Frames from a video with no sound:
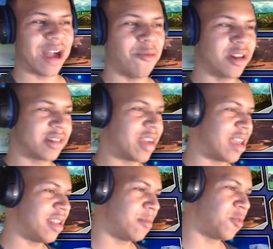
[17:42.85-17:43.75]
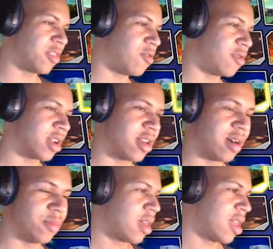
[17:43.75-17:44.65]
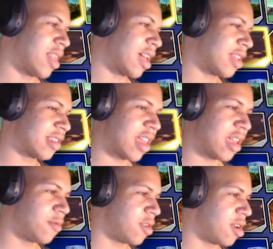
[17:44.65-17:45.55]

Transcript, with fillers: I want to end him with Orin combo. And like I said, where